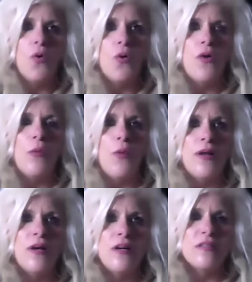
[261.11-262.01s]
or I
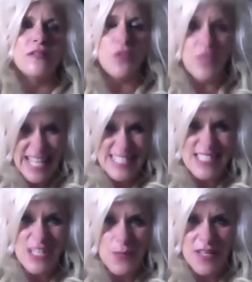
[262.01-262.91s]
want to create
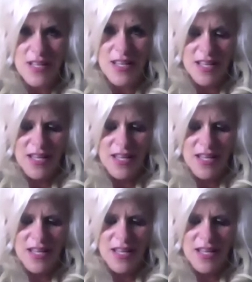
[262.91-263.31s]
something,